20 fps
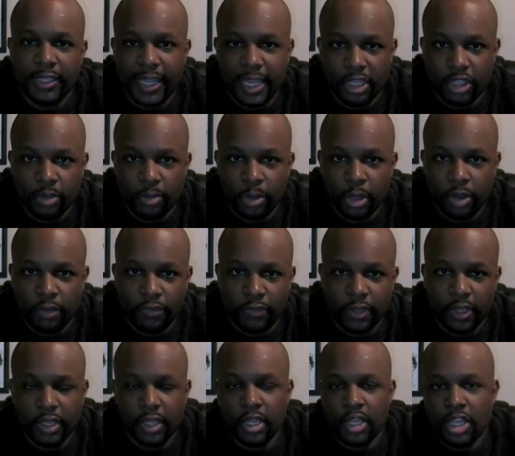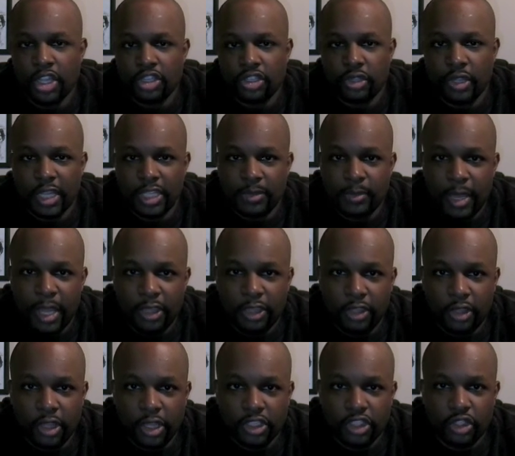Daniel Murphy. So that's my
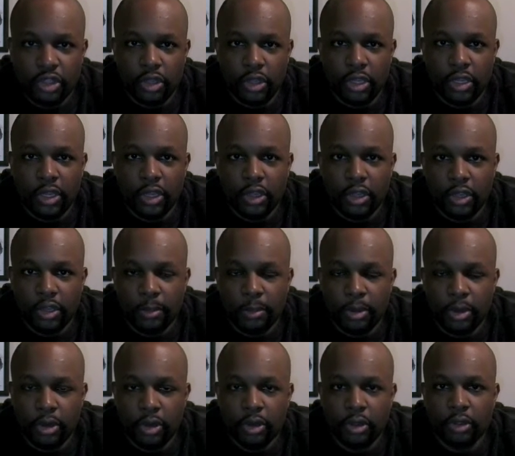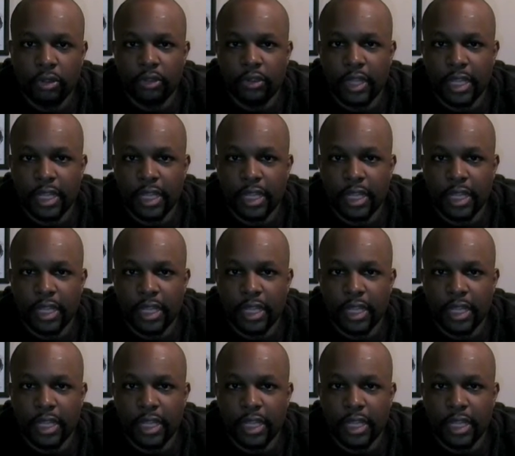thoughts on the poll.